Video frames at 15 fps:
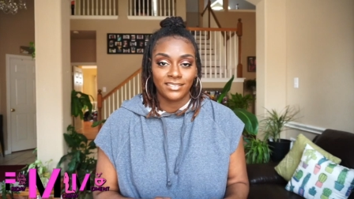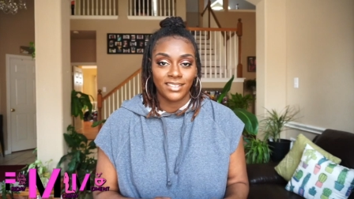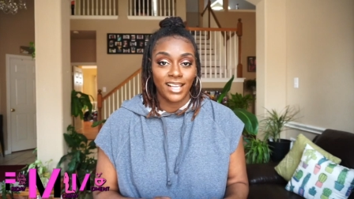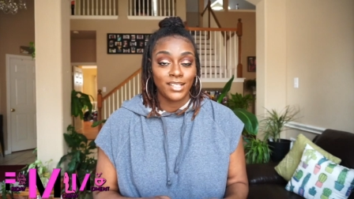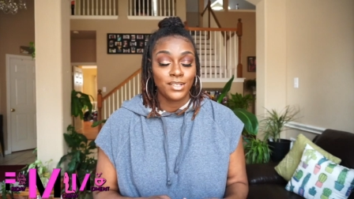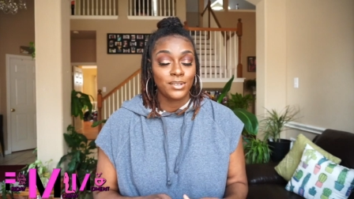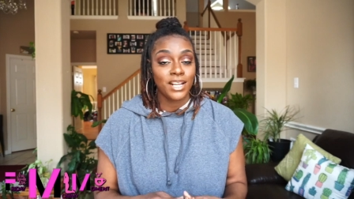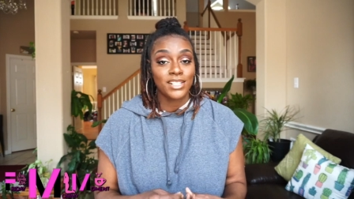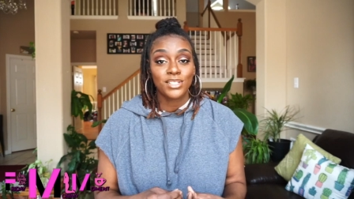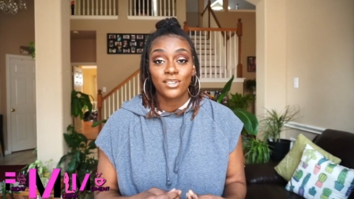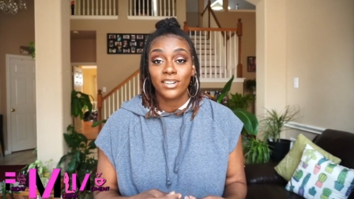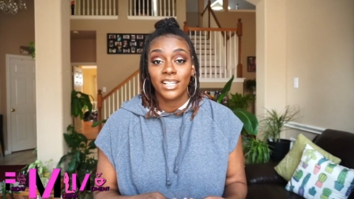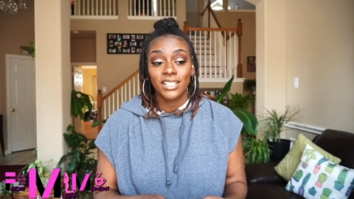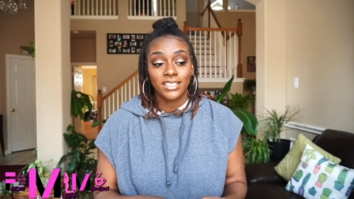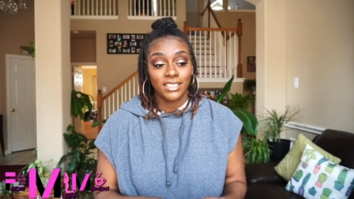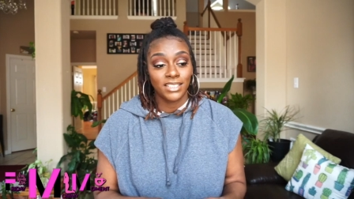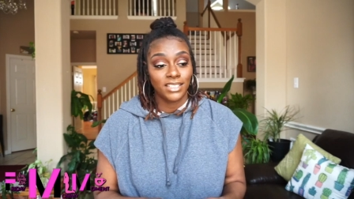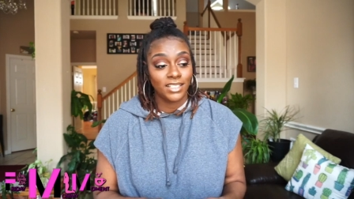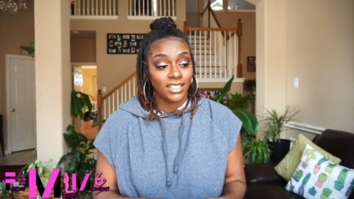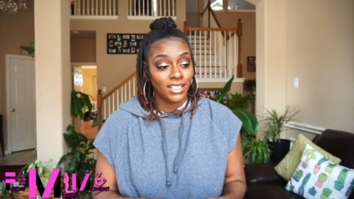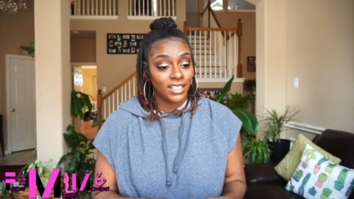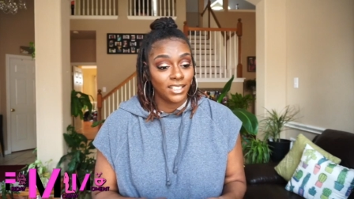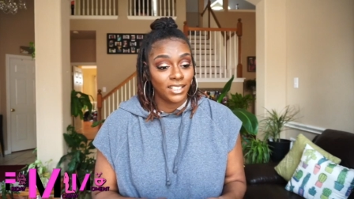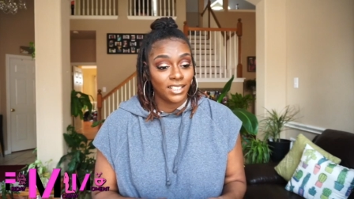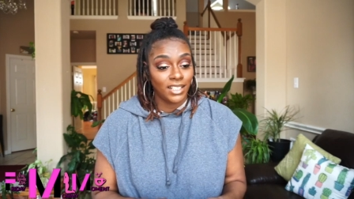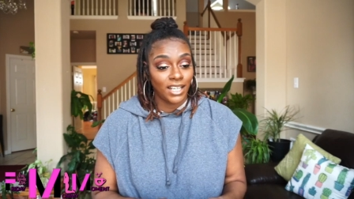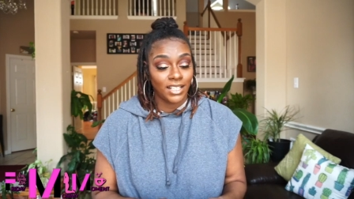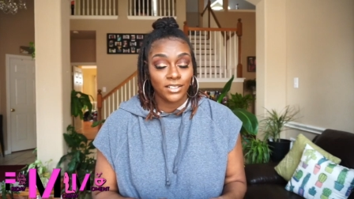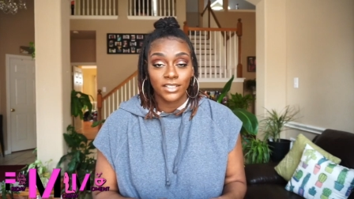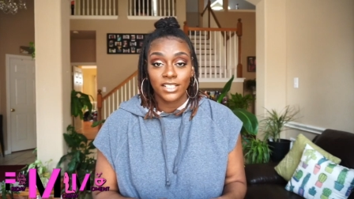I know that's crazy.
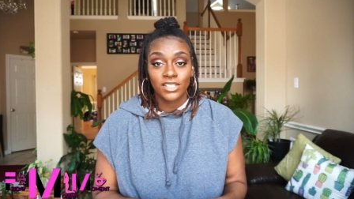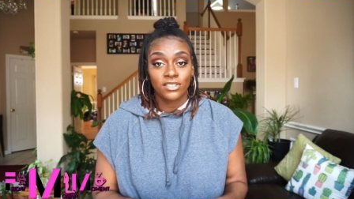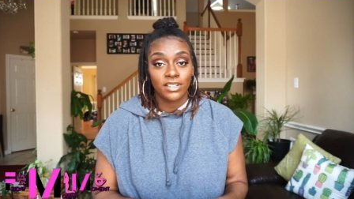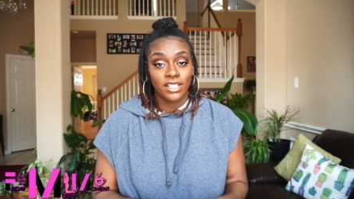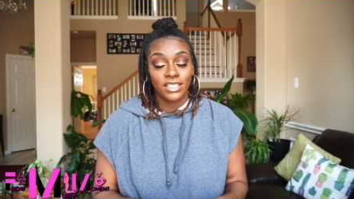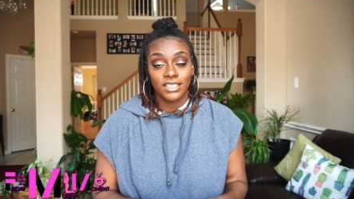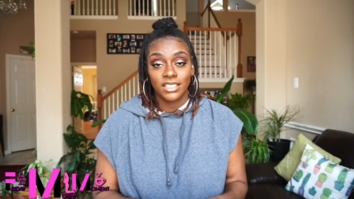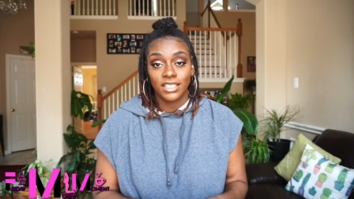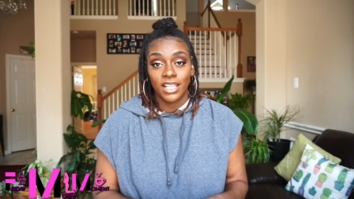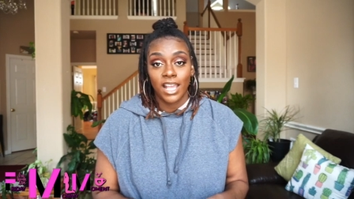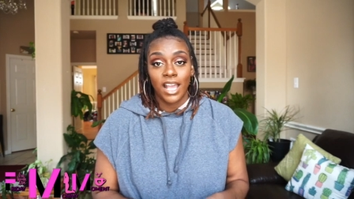I know that's crazy.